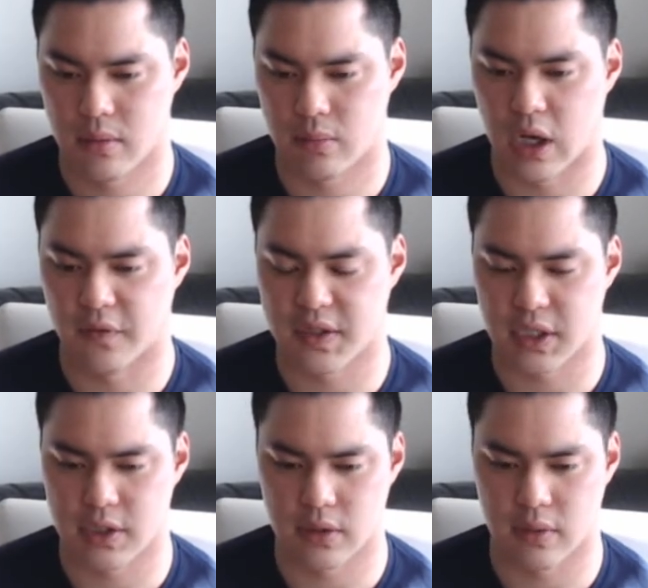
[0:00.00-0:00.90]
profits
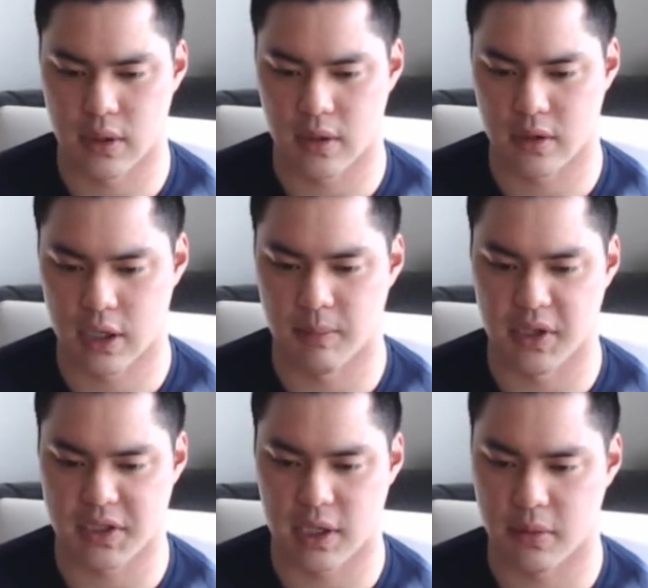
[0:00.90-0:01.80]
into
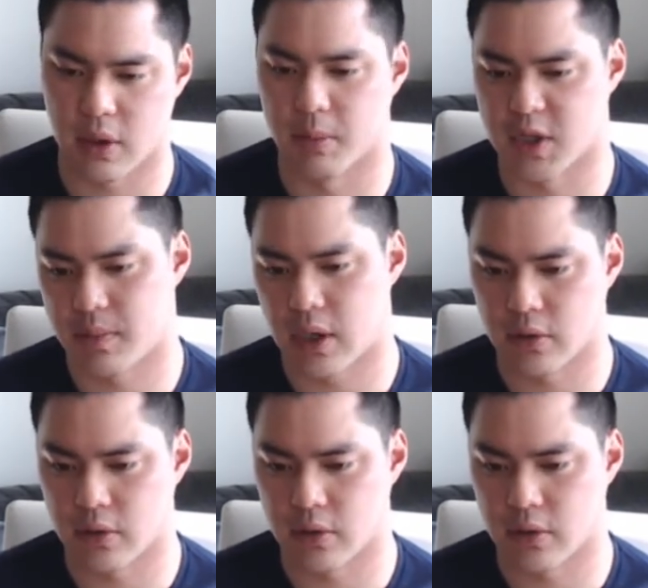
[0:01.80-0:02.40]
companies that I thought were much better,